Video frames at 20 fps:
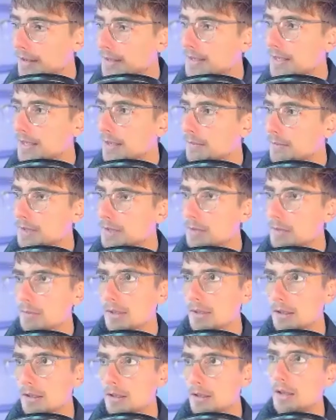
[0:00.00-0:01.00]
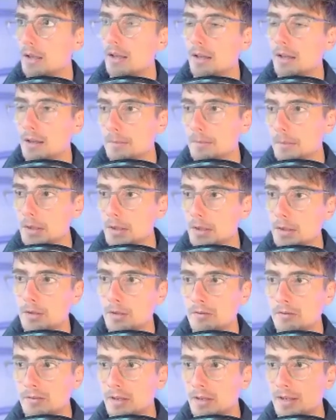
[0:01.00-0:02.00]
seems to be a lot
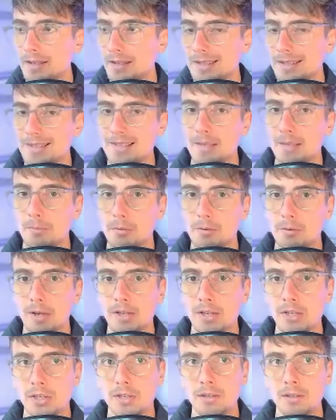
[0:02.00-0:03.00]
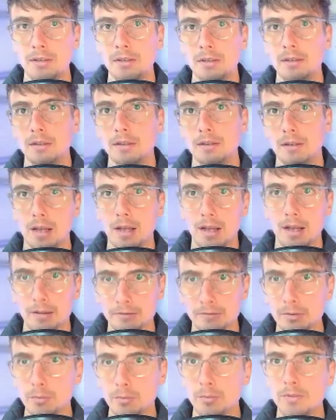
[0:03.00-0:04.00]
of kind of separation
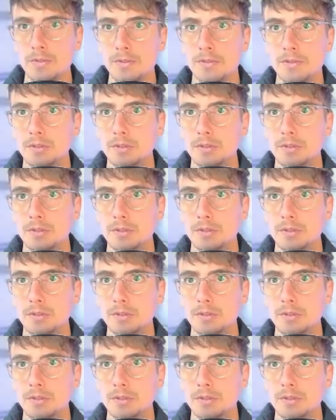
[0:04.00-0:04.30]
afterwards